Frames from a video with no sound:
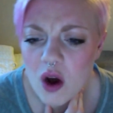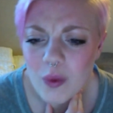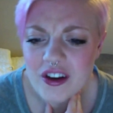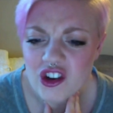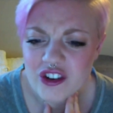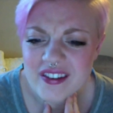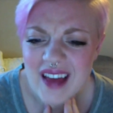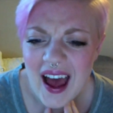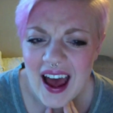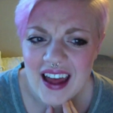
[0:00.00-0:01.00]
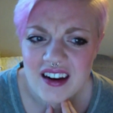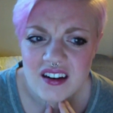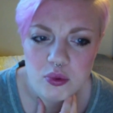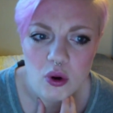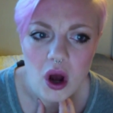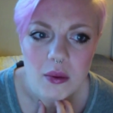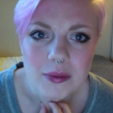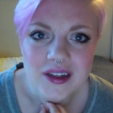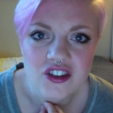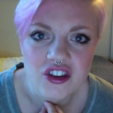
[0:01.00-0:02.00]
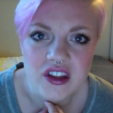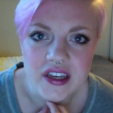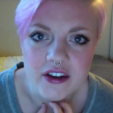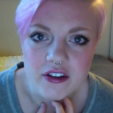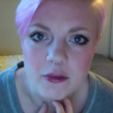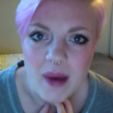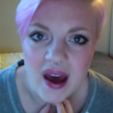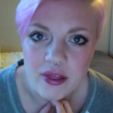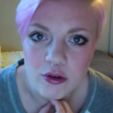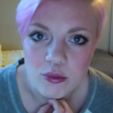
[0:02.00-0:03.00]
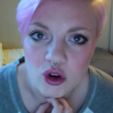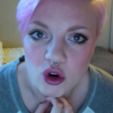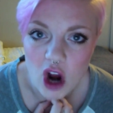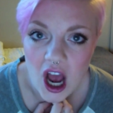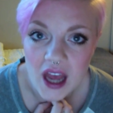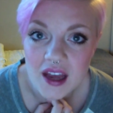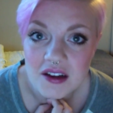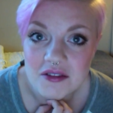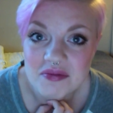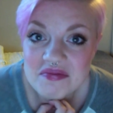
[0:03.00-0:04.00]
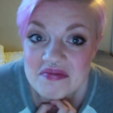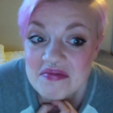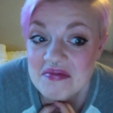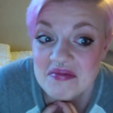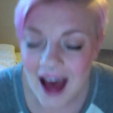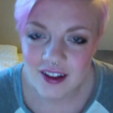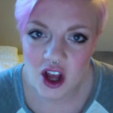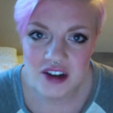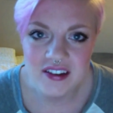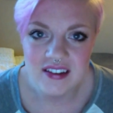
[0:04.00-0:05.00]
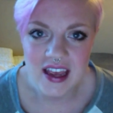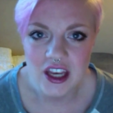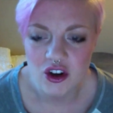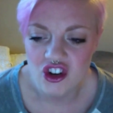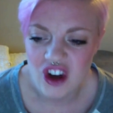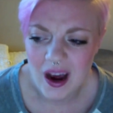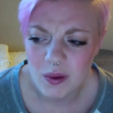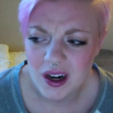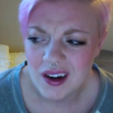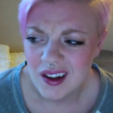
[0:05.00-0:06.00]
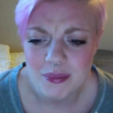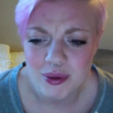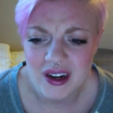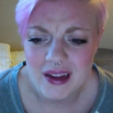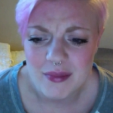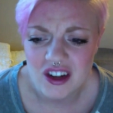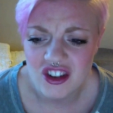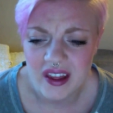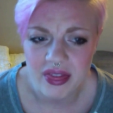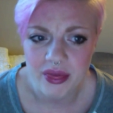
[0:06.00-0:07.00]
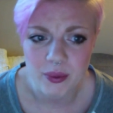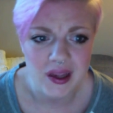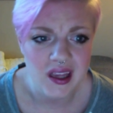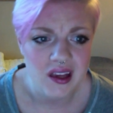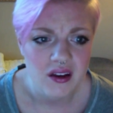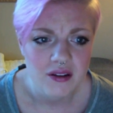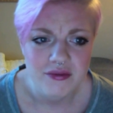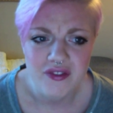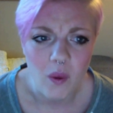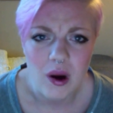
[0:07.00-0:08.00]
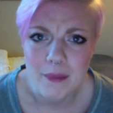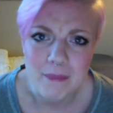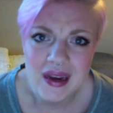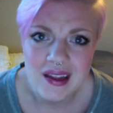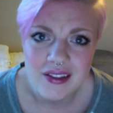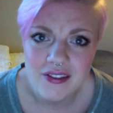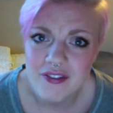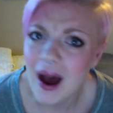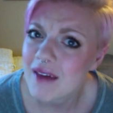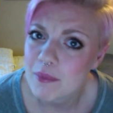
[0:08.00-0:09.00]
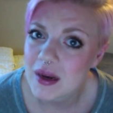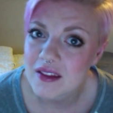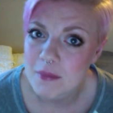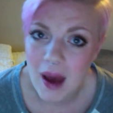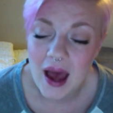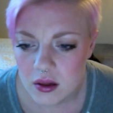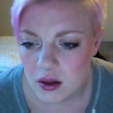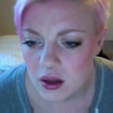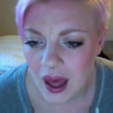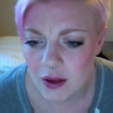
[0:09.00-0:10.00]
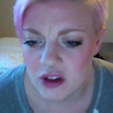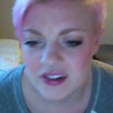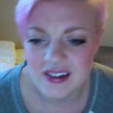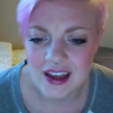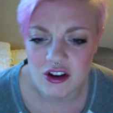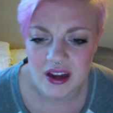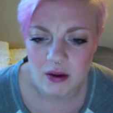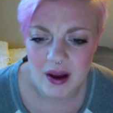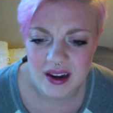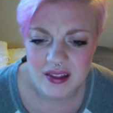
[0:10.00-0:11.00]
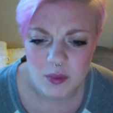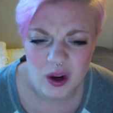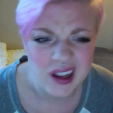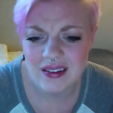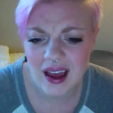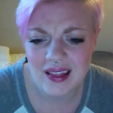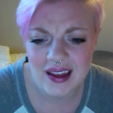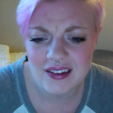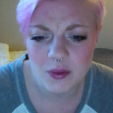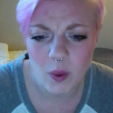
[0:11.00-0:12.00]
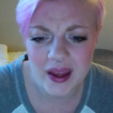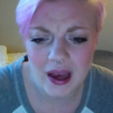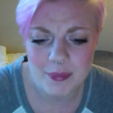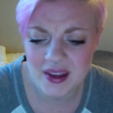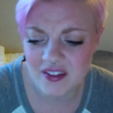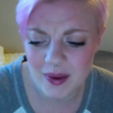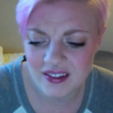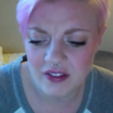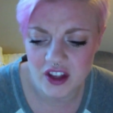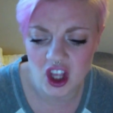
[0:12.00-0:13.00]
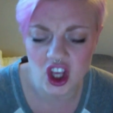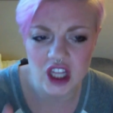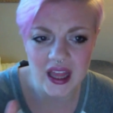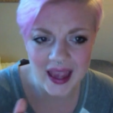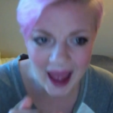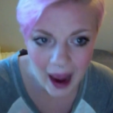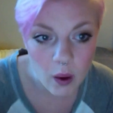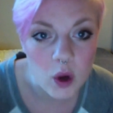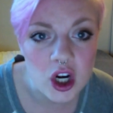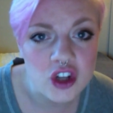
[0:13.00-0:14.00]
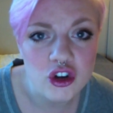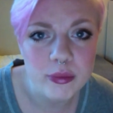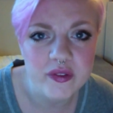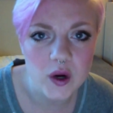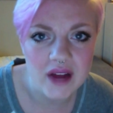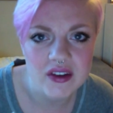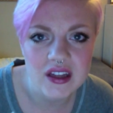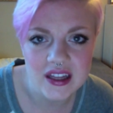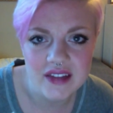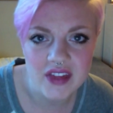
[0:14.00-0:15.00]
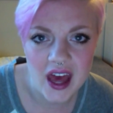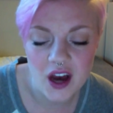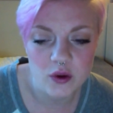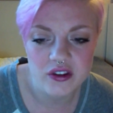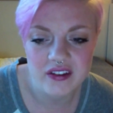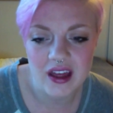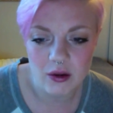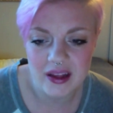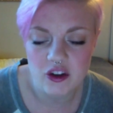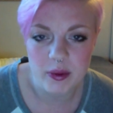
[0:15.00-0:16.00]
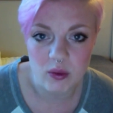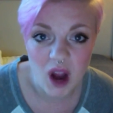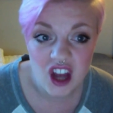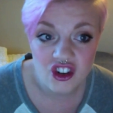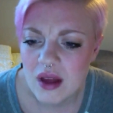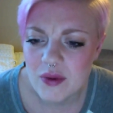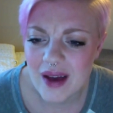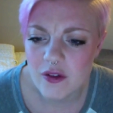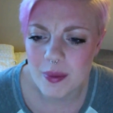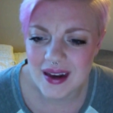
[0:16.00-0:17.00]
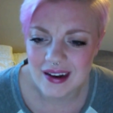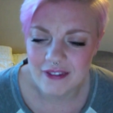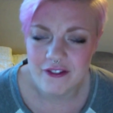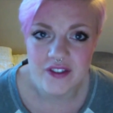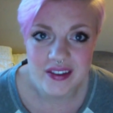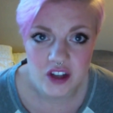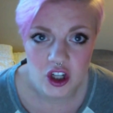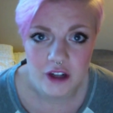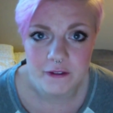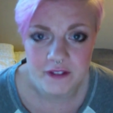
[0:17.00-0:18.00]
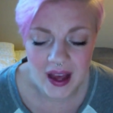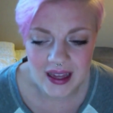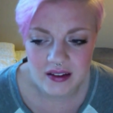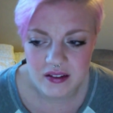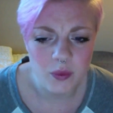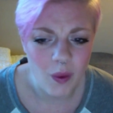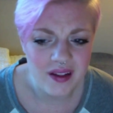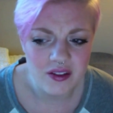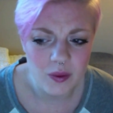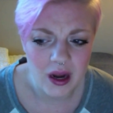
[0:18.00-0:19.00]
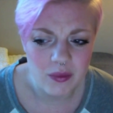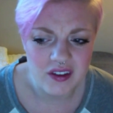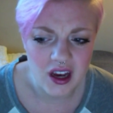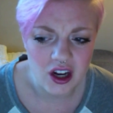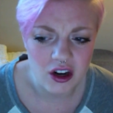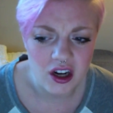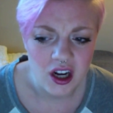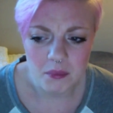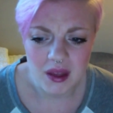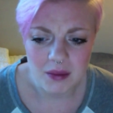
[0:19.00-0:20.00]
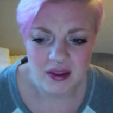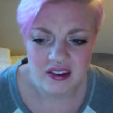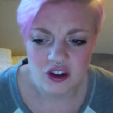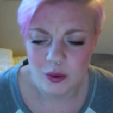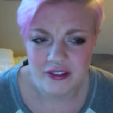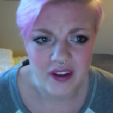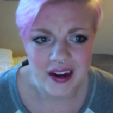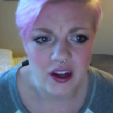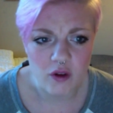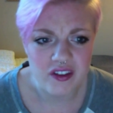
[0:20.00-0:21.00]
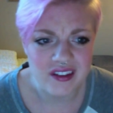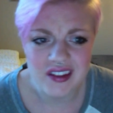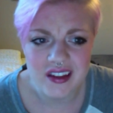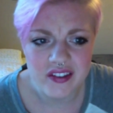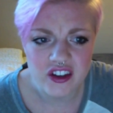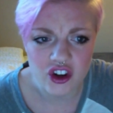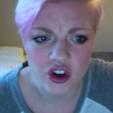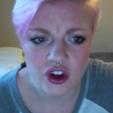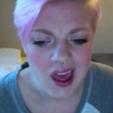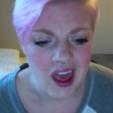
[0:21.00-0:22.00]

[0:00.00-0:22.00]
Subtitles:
when you're sad? Probably to the nearest bathroom to cry. How long does it take you to shower? Pretty much like 3-4 minutes, 5 minutes max. How long does it take you to get ready in the morning? I like to wake up and give myself like a good like hour or two before having to leave the house because I don't like to be rushed. Have you ever been in a physical fight? Once when I was younger, me and my sister were fighting over the TV turner